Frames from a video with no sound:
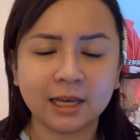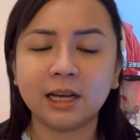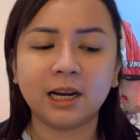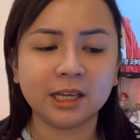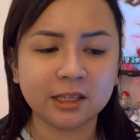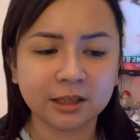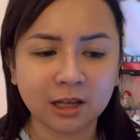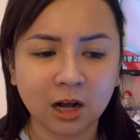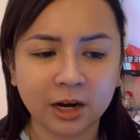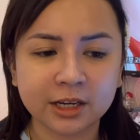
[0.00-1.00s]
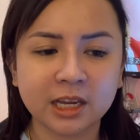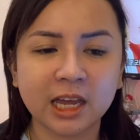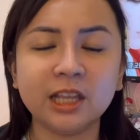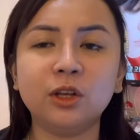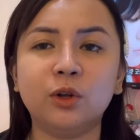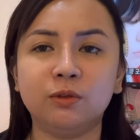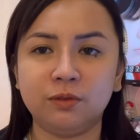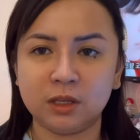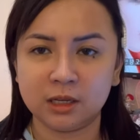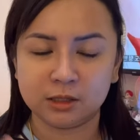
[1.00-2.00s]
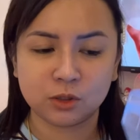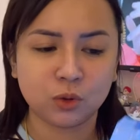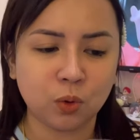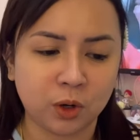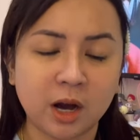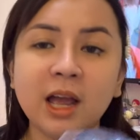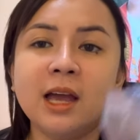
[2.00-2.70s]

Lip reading: credit card, and convenience store.